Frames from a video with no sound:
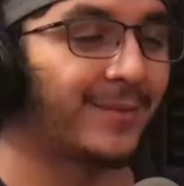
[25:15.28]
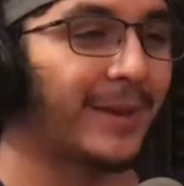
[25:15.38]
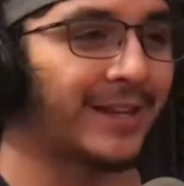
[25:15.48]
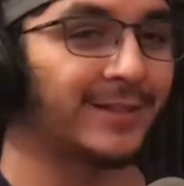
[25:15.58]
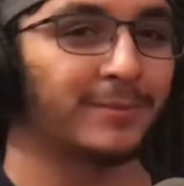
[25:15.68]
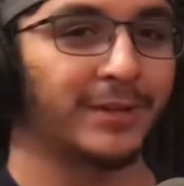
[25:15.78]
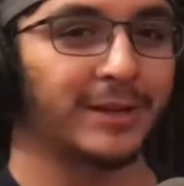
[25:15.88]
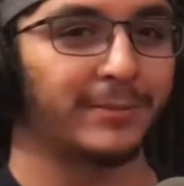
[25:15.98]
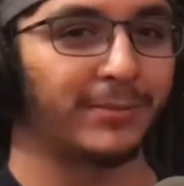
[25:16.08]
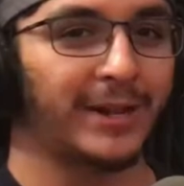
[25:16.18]
pass the
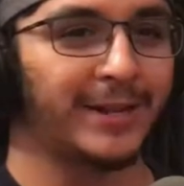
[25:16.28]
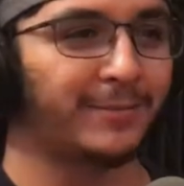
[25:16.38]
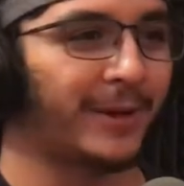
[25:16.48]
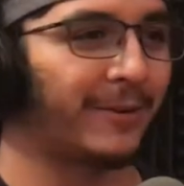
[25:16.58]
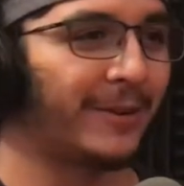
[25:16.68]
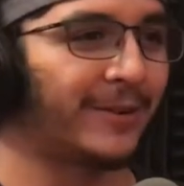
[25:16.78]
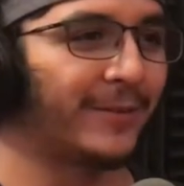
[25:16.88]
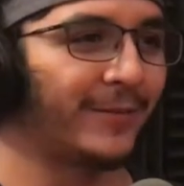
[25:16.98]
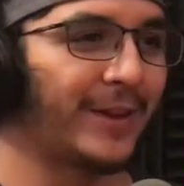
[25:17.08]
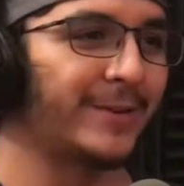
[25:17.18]
blood-brain barrier
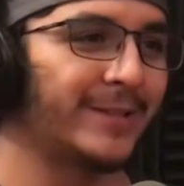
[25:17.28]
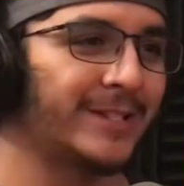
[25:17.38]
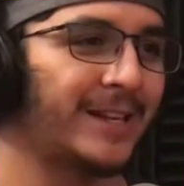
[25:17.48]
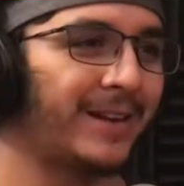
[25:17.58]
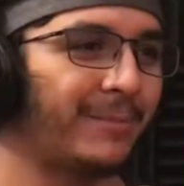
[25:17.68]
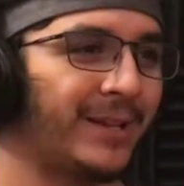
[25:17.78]
if I don't stop